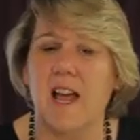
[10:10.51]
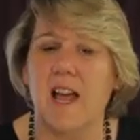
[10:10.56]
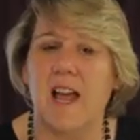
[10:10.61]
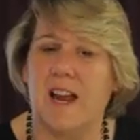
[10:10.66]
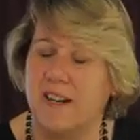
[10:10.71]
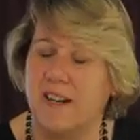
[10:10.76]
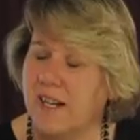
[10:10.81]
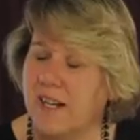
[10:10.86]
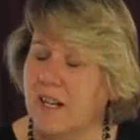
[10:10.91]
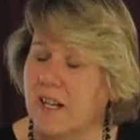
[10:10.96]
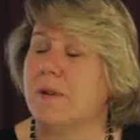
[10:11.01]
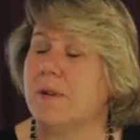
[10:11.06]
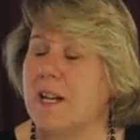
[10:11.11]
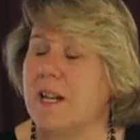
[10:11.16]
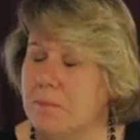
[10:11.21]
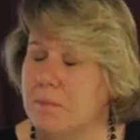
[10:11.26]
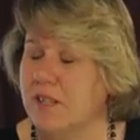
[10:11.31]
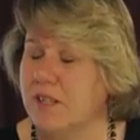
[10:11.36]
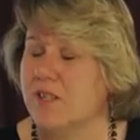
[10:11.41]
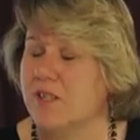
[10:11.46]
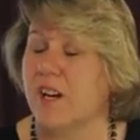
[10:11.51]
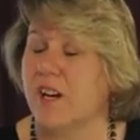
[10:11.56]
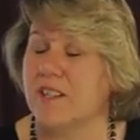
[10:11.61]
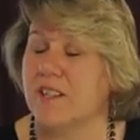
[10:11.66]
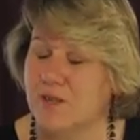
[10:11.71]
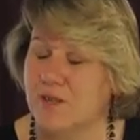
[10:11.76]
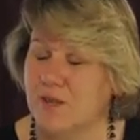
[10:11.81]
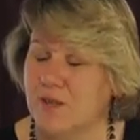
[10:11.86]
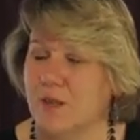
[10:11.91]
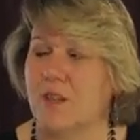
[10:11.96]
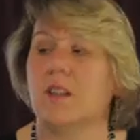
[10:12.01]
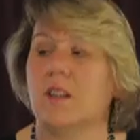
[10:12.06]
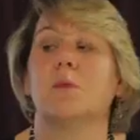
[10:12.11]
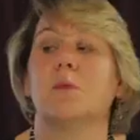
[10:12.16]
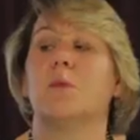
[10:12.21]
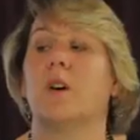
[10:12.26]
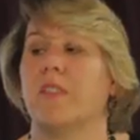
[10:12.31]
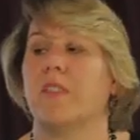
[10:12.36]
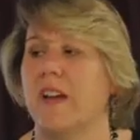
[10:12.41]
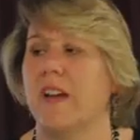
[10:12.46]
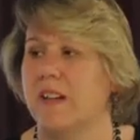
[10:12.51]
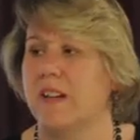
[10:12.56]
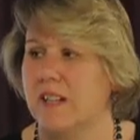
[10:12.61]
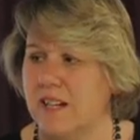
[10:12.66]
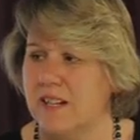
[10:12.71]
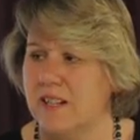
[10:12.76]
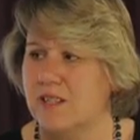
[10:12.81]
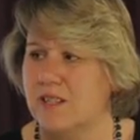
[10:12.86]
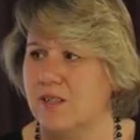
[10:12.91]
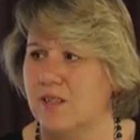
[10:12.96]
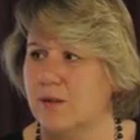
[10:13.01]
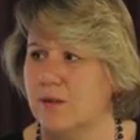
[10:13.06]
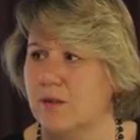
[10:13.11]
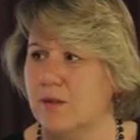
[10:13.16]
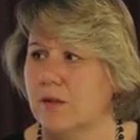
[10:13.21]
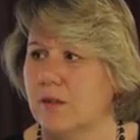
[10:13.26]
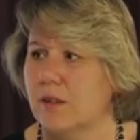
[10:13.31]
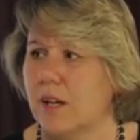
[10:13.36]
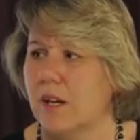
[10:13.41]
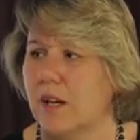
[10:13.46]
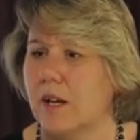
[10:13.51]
And again, people are dying sooner than what they need to